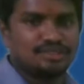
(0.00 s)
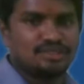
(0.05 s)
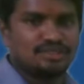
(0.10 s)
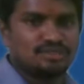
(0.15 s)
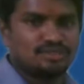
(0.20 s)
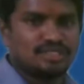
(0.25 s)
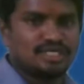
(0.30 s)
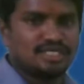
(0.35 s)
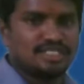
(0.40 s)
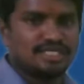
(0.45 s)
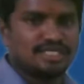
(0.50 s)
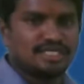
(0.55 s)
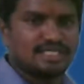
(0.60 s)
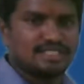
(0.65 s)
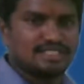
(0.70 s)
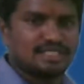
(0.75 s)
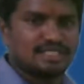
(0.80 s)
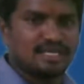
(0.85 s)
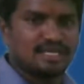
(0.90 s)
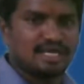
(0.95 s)
So that's the
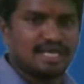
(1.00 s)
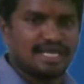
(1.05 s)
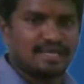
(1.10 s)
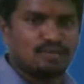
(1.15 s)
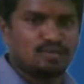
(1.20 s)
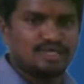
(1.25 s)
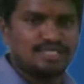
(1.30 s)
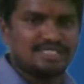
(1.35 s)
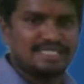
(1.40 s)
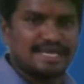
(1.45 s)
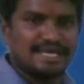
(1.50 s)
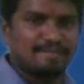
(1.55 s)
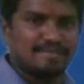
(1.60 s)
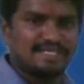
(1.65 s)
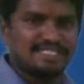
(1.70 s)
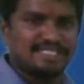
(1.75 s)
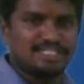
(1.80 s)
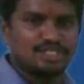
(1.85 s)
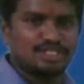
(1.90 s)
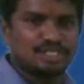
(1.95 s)
reason. Likewise, a
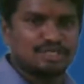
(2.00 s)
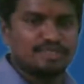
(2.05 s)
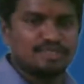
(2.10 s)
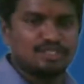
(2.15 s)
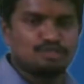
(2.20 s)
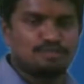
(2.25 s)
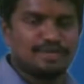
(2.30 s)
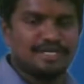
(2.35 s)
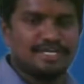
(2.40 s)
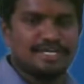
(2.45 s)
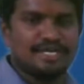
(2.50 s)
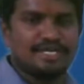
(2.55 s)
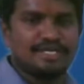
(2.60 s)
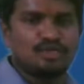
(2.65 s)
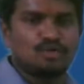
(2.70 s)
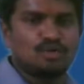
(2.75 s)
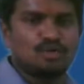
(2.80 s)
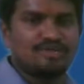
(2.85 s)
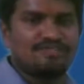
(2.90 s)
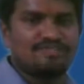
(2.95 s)
message can be split
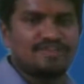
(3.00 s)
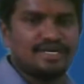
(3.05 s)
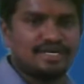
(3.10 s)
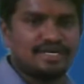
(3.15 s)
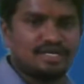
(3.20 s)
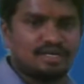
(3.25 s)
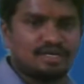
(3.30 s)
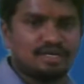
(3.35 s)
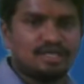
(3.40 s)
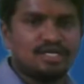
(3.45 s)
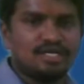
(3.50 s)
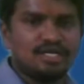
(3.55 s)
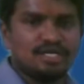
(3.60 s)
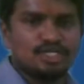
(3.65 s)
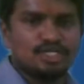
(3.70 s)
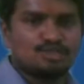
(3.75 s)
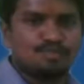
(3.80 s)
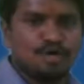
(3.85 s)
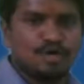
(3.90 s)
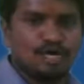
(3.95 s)
into different
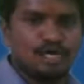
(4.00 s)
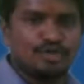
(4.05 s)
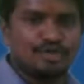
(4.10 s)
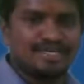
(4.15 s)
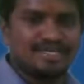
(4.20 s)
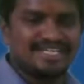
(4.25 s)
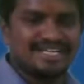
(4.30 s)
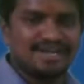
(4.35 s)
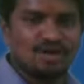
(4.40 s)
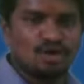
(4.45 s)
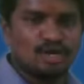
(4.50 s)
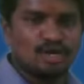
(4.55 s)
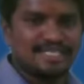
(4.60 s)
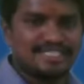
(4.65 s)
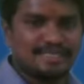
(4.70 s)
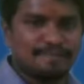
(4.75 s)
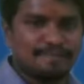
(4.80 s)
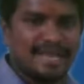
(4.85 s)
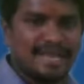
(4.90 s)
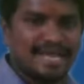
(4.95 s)
small unit called as
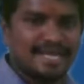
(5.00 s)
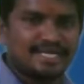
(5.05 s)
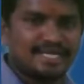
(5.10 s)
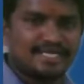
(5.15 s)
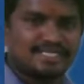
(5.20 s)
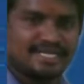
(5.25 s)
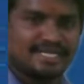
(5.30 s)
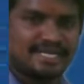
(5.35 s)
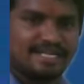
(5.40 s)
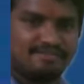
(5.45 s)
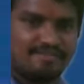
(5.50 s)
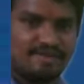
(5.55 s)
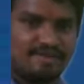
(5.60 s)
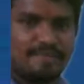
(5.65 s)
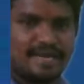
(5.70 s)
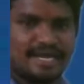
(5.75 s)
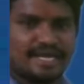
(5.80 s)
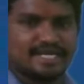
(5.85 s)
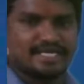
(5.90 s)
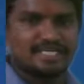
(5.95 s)
a packets, and every
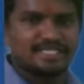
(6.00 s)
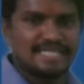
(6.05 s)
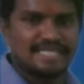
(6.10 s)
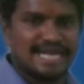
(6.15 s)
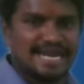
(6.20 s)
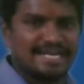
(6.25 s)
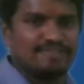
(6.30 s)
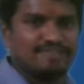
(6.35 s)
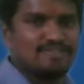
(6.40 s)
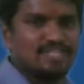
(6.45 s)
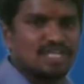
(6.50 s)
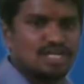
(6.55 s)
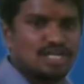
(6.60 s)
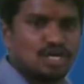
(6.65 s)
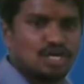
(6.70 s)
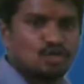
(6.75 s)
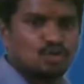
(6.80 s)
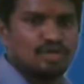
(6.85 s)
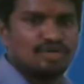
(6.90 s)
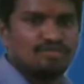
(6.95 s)
packet is added with the
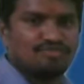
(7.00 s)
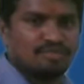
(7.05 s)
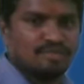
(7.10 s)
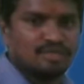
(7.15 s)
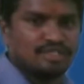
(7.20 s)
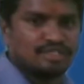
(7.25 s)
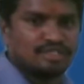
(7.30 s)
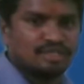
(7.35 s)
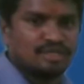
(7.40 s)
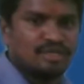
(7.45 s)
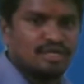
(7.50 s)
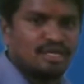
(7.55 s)
control information.